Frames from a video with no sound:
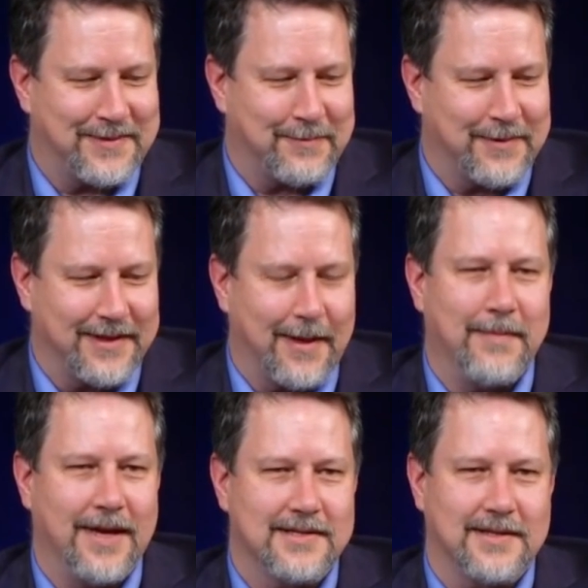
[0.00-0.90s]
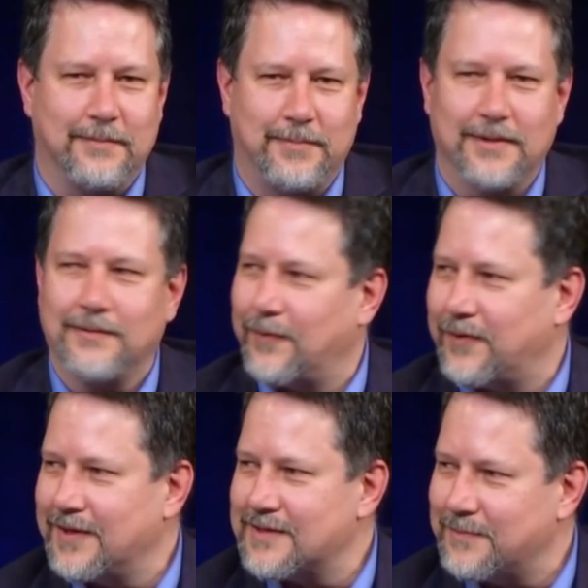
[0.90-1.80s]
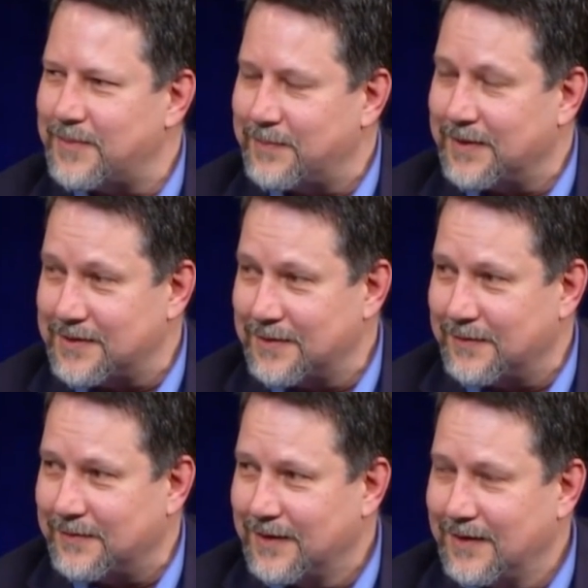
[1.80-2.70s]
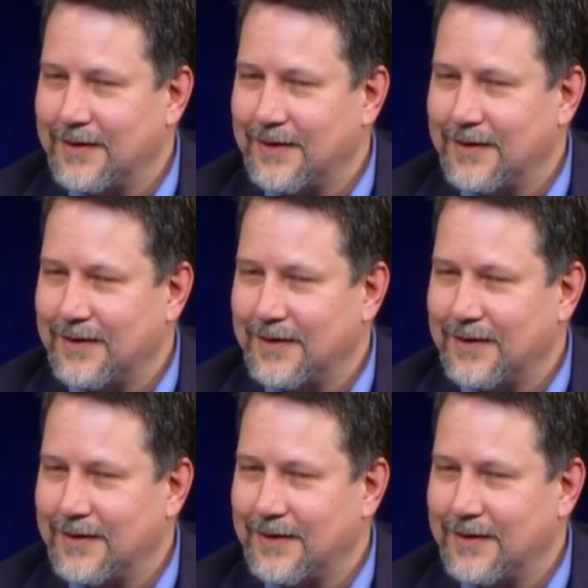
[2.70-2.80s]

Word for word: the, really amazing and beautiful things that people do sure.